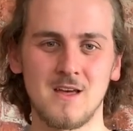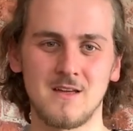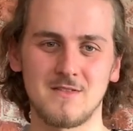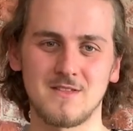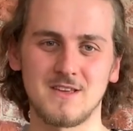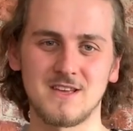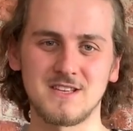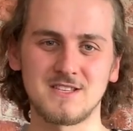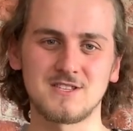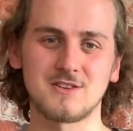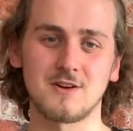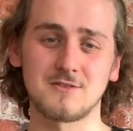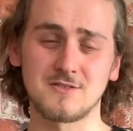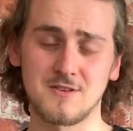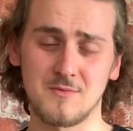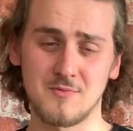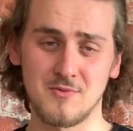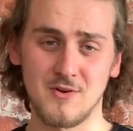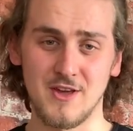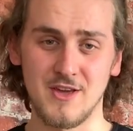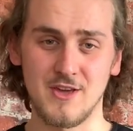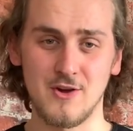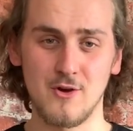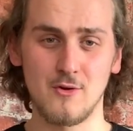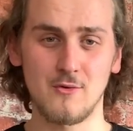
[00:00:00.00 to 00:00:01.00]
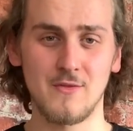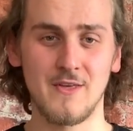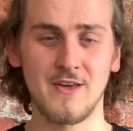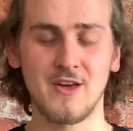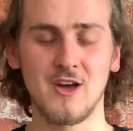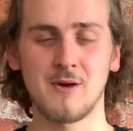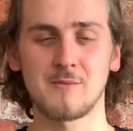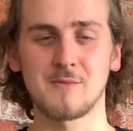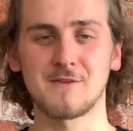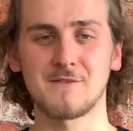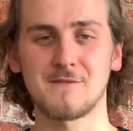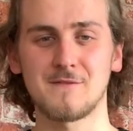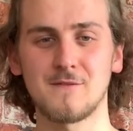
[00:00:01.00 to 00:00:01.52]
The insoles are pretty cool. They
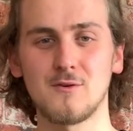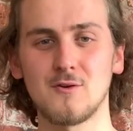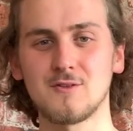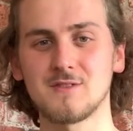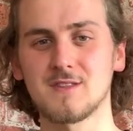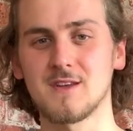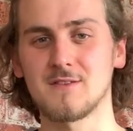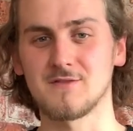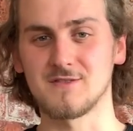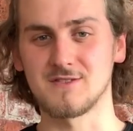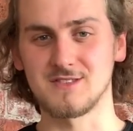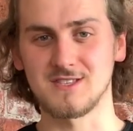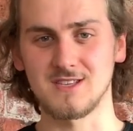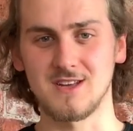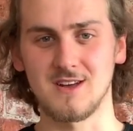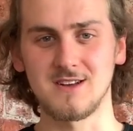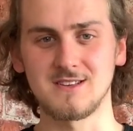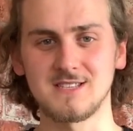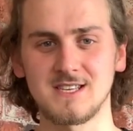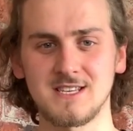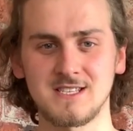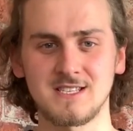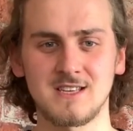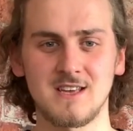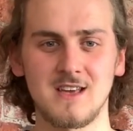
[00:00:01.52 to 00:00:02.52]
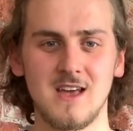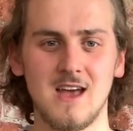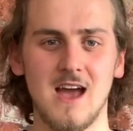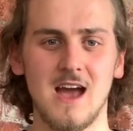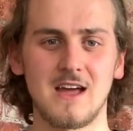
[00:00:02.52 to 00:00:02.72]
come in 4 different sizes,